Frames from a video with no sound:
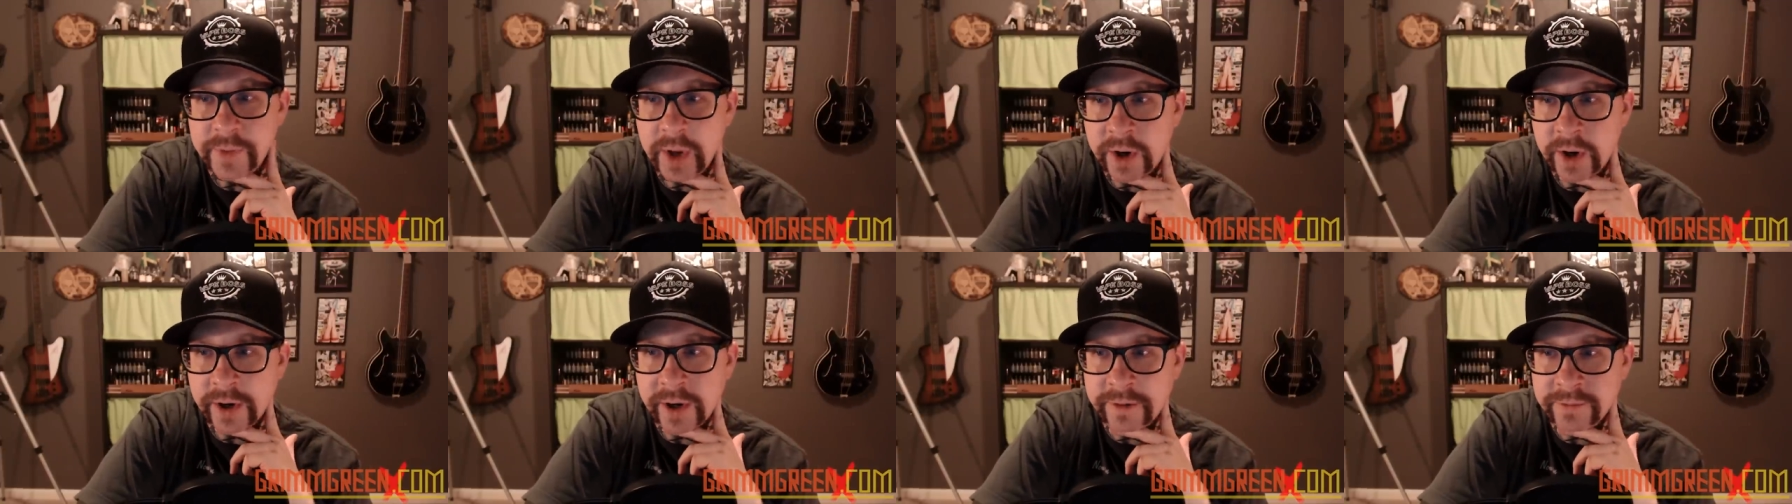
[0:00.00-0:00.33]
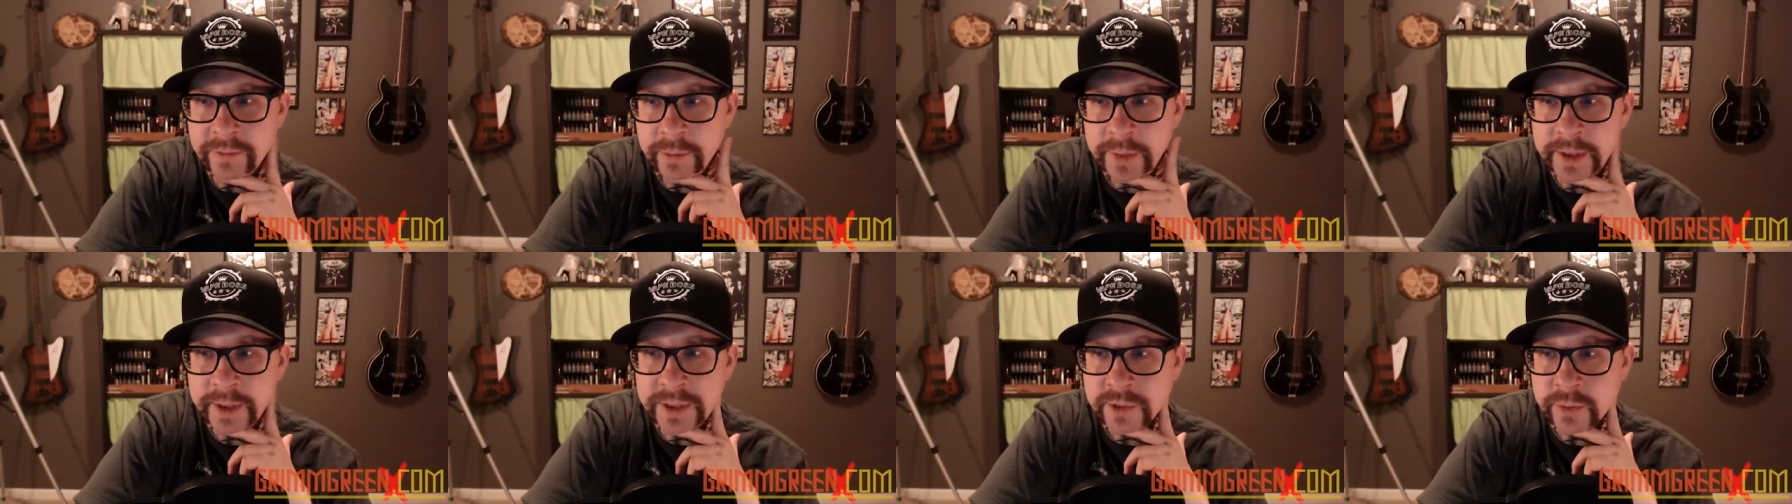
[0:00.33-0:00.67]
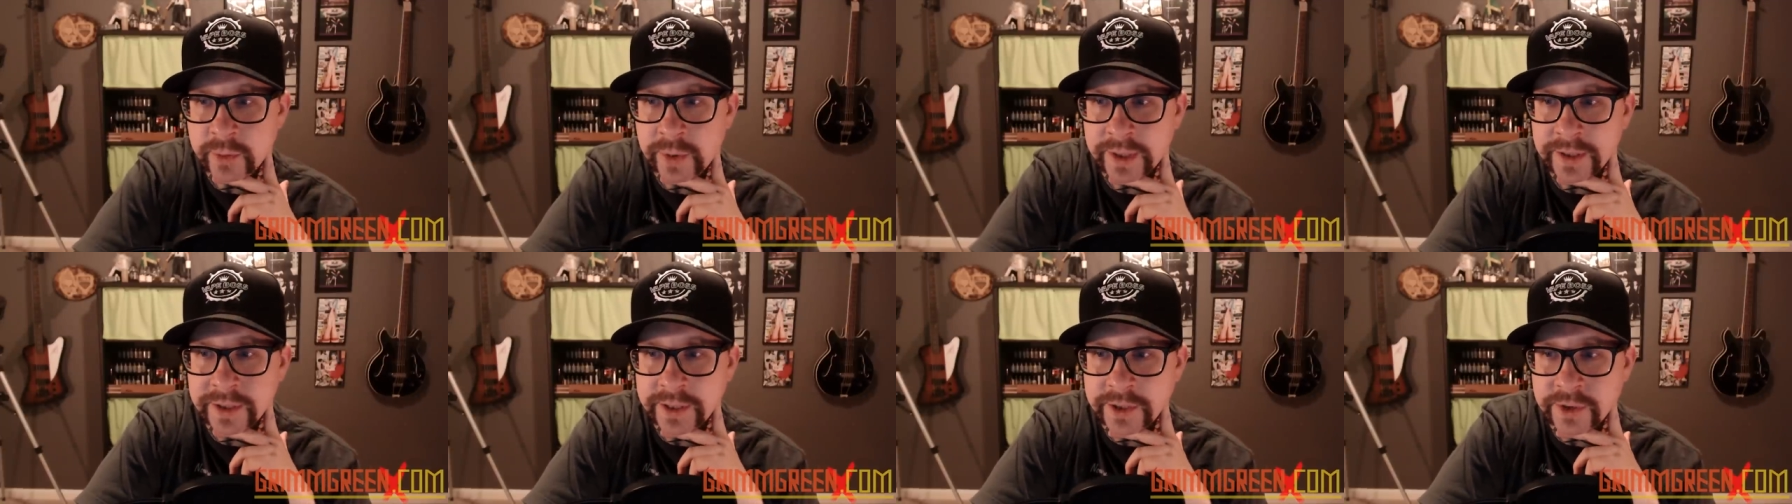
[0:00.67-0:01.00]
Our government is
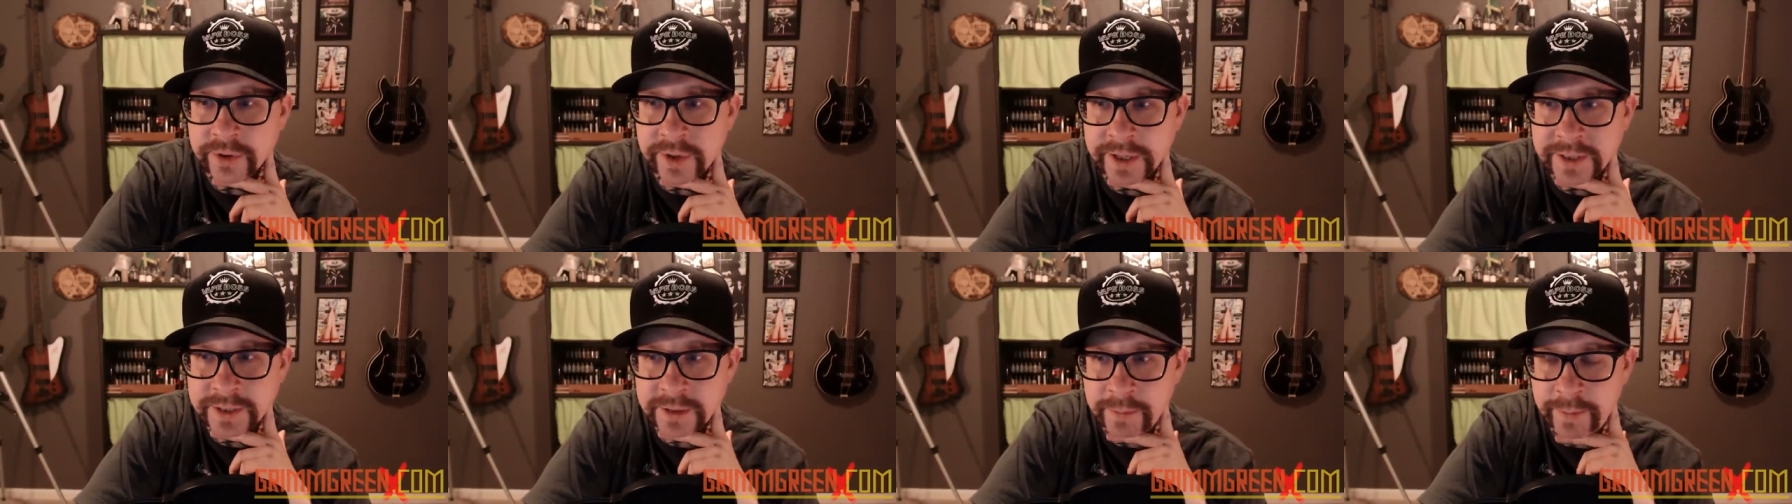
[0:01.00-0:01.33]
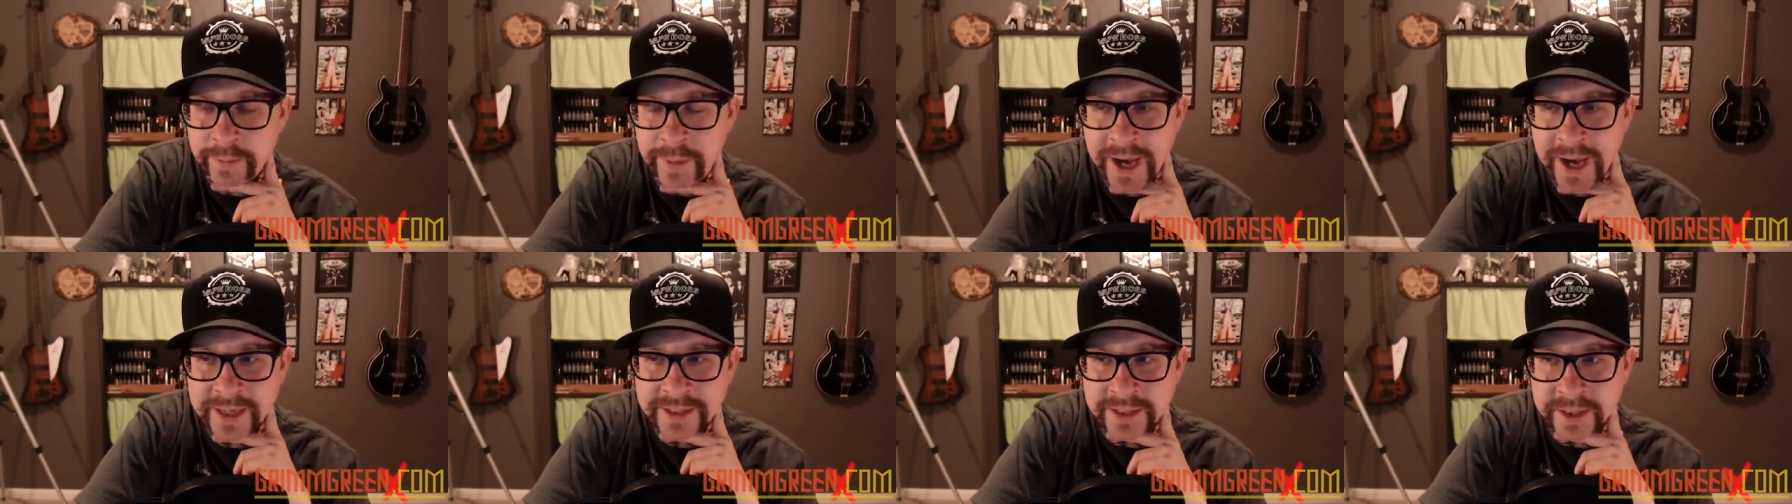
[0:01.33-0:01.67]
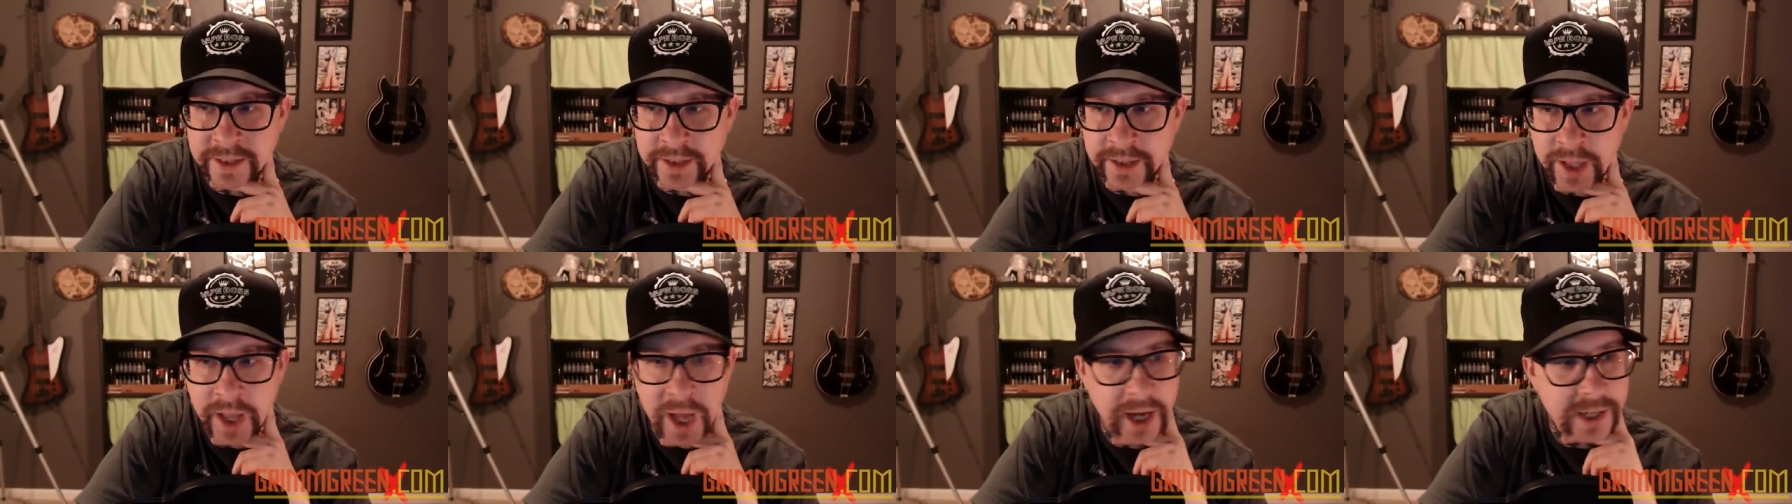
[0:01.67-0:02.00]
quickly trying to pass a
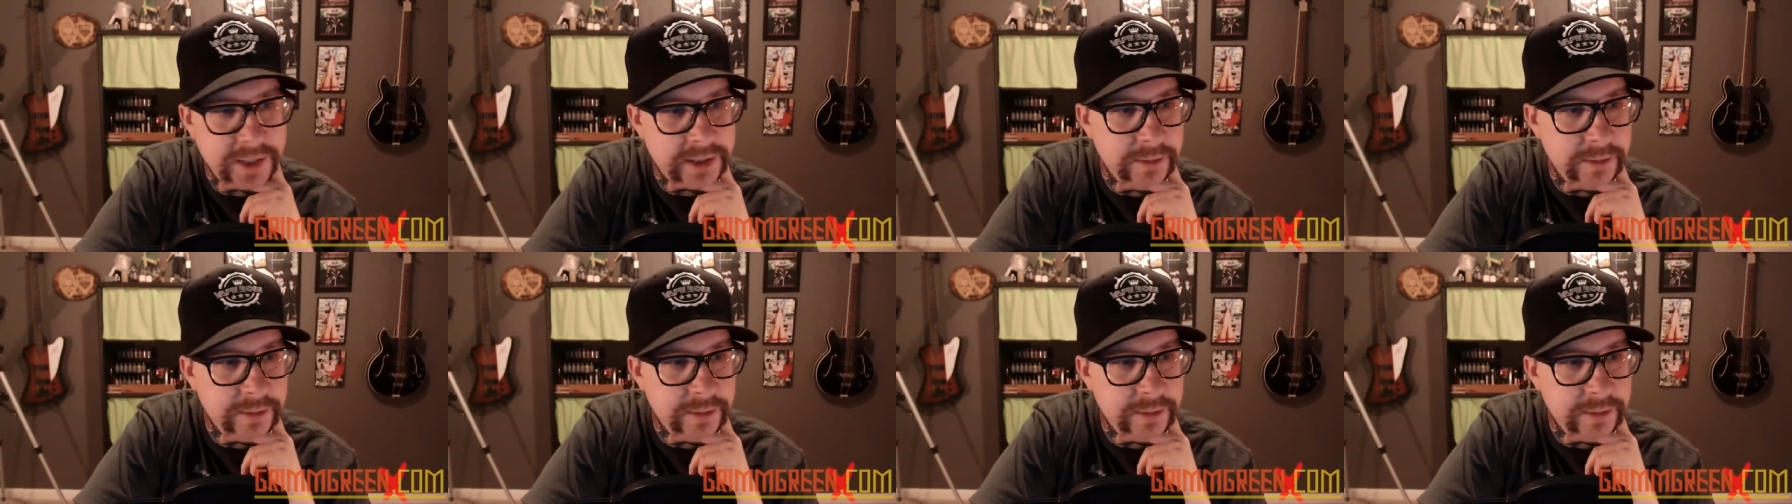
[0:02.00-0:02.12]
law